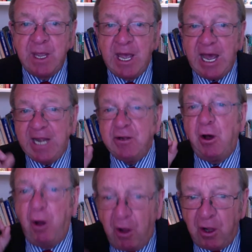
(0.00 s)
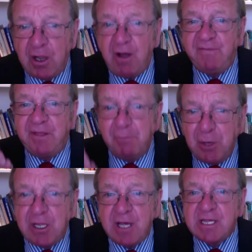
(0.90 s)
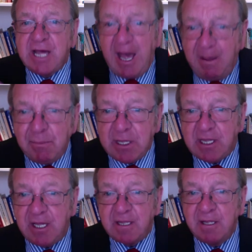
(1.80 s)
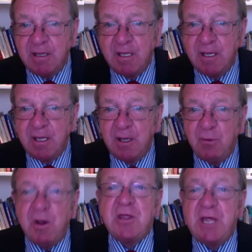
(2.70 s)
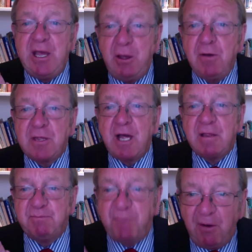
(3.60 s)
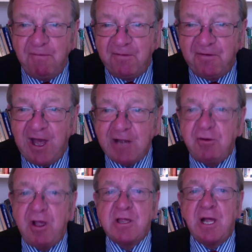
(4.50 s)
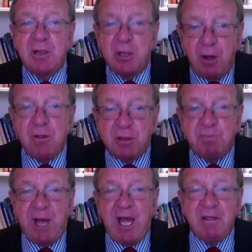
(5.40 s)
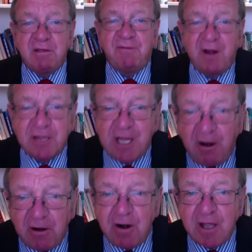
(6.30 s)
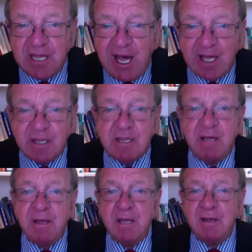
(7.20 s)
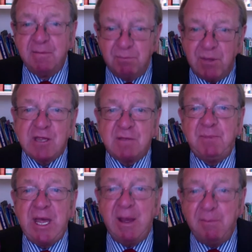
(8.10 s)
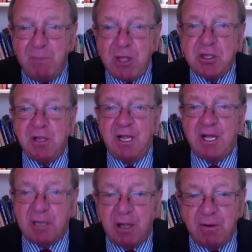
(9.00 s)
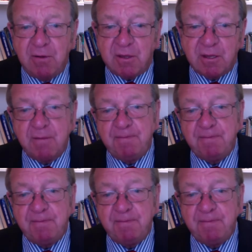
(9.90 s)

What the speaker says: And all of the mullahs' embassies, which they use as bomb factories and launch pads for terror attacks, must be immediately closed.